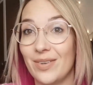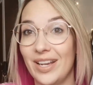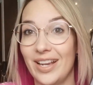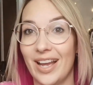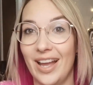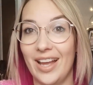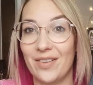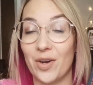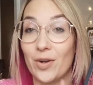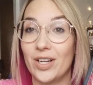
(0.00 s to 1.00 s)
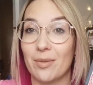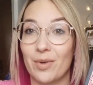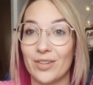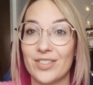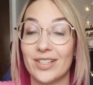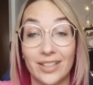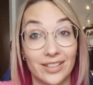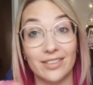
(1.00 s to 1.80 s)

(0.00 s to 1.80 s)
we have Only a Monster.